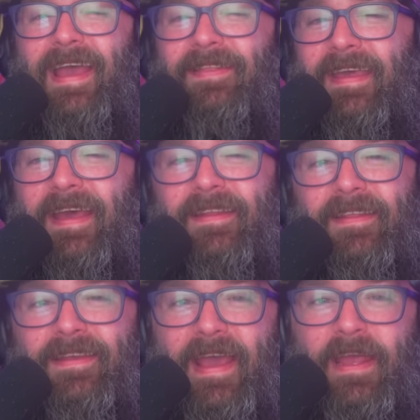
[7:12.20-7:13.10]
at the end of
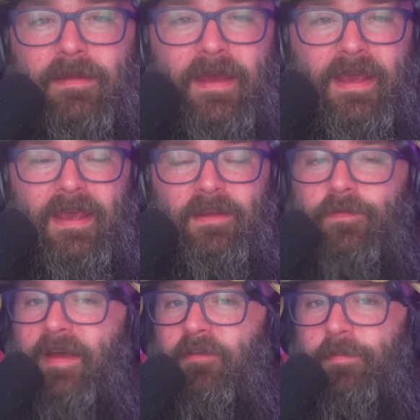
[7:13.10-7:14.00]
the date. His
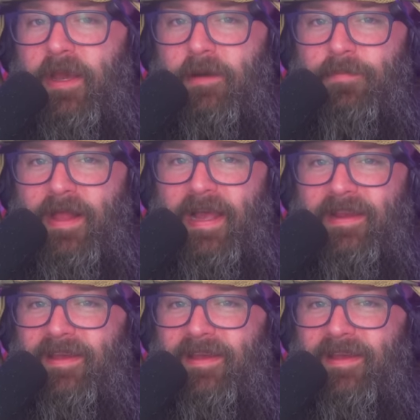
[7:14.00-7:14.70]
favorite pickup line